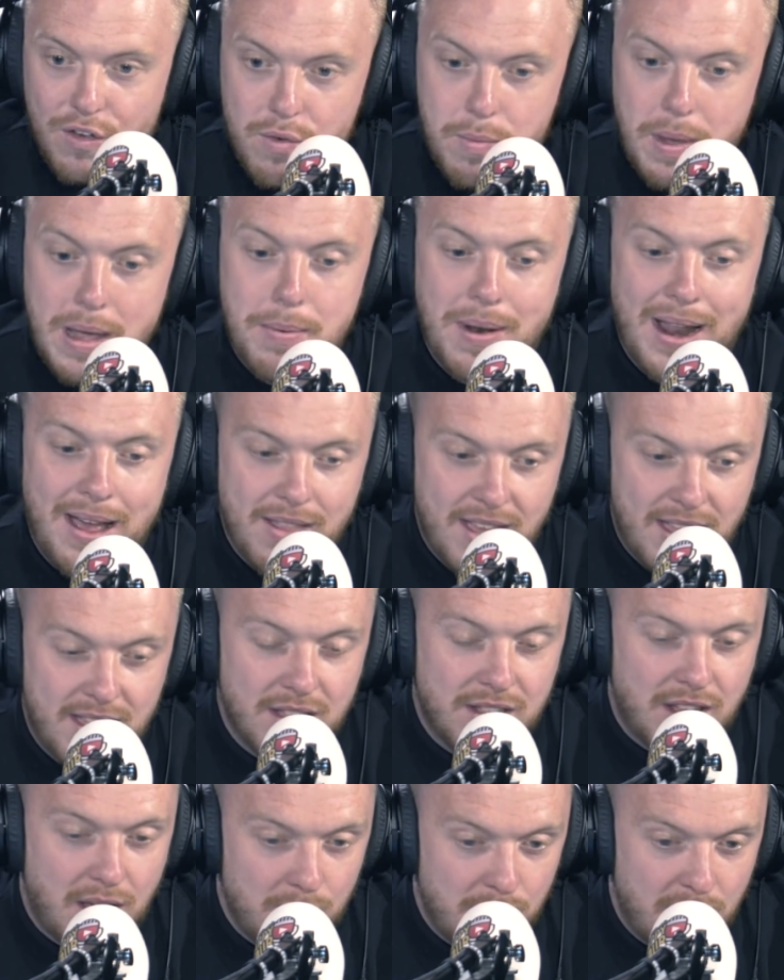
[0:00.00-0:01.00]
for people out there
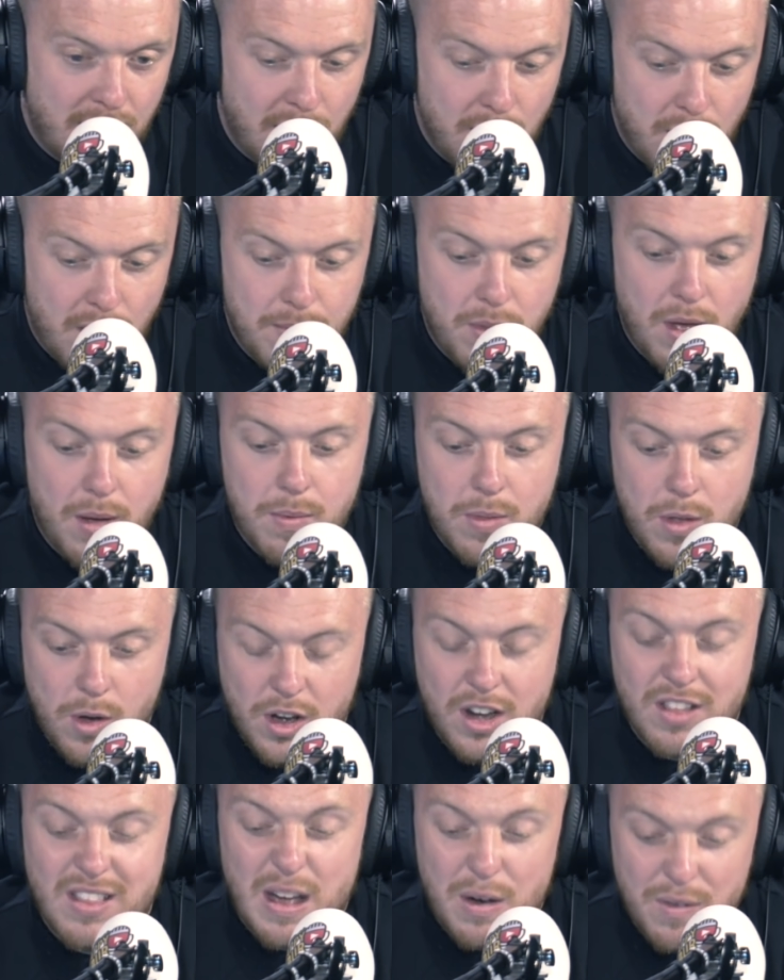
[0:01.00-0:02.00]
that don't know, I'm not
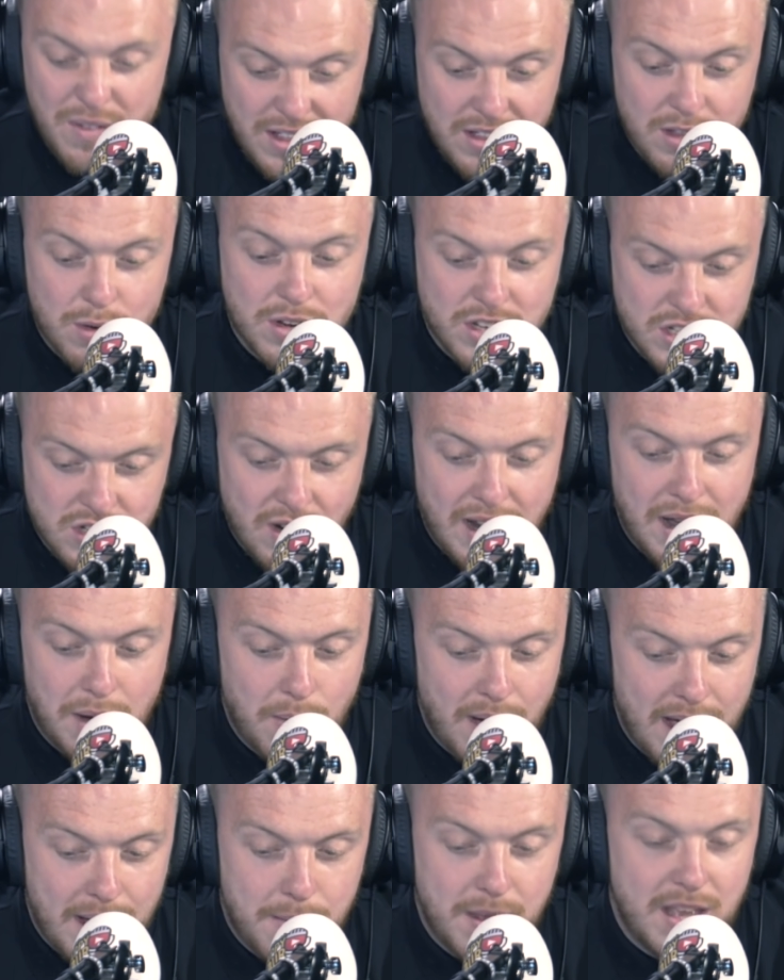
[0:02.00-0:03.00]
going to delve into it straight
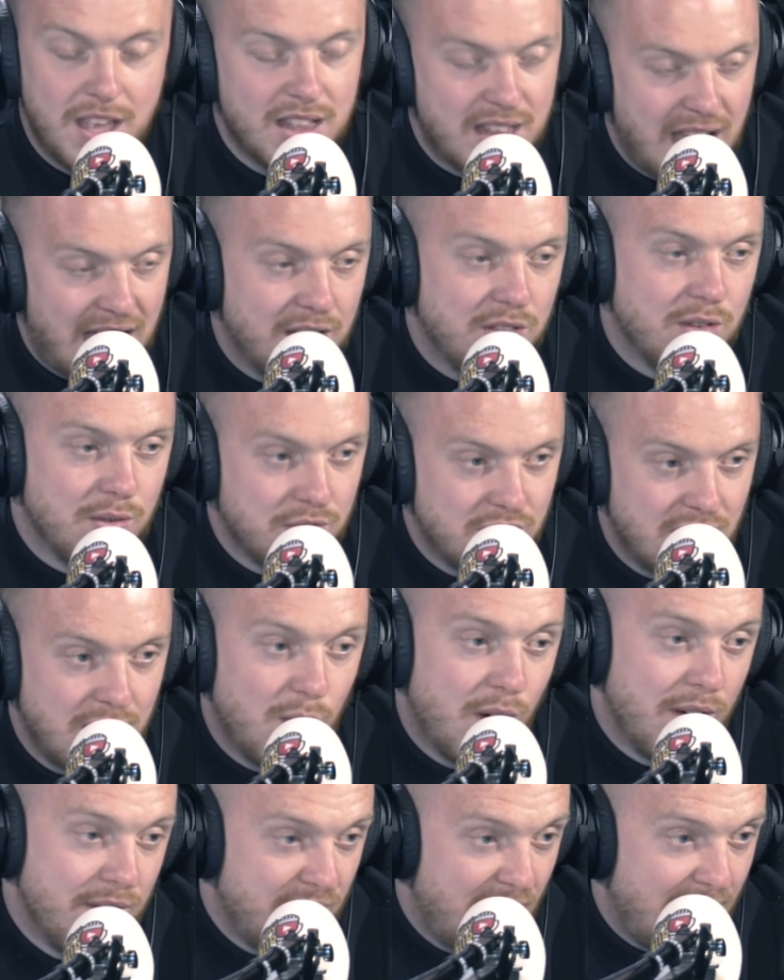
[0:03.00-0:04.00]
away, but your dad's obviously
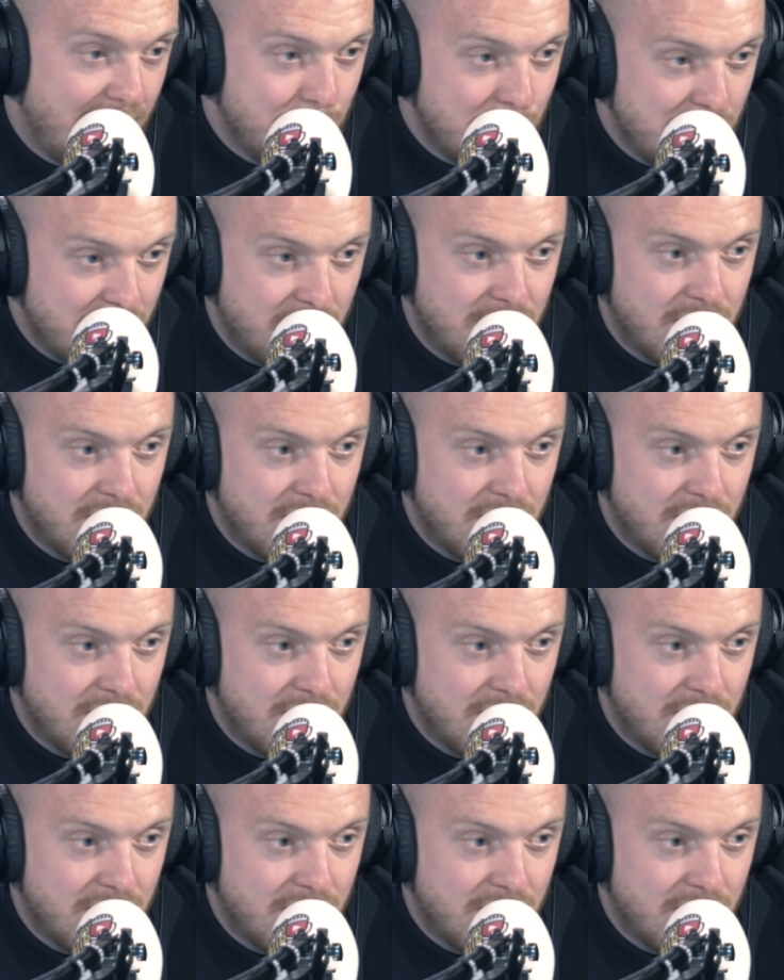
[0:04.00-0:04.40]
quite famous.